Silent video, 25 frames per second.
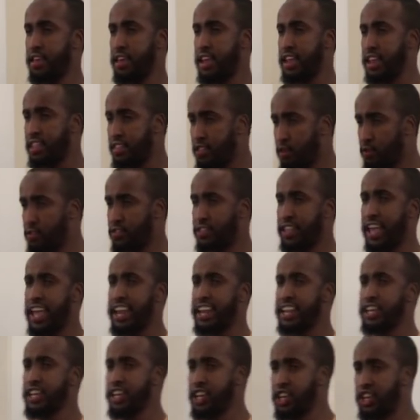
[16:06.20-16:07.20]
And in those
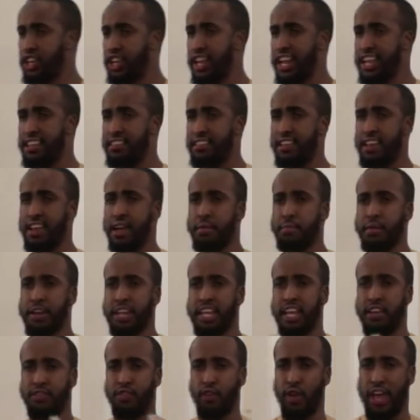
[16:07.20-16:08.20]
10, each lesson, I'm going to
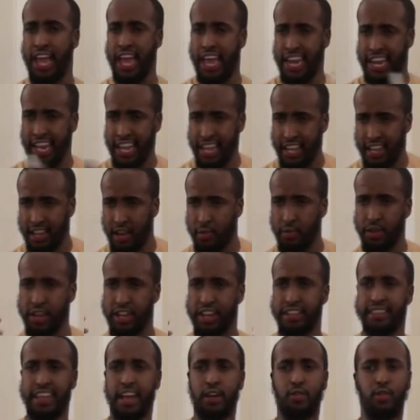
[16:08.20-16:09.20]
give you a heading, and we're
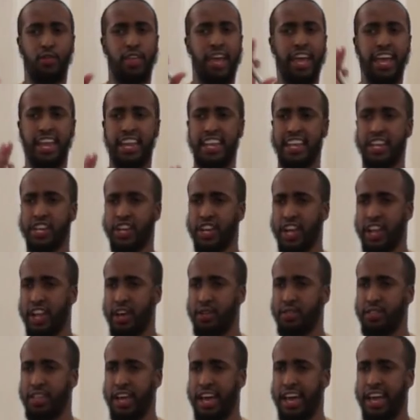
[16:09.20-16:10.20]
going to tackle that heading,
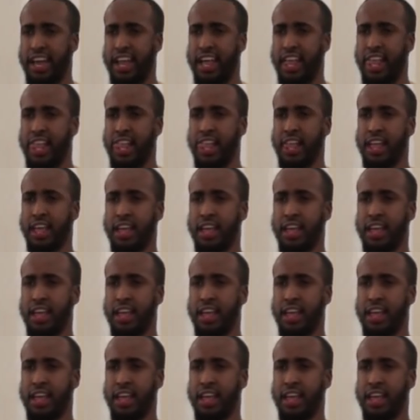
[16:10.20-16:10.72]
inshallah ta'ala,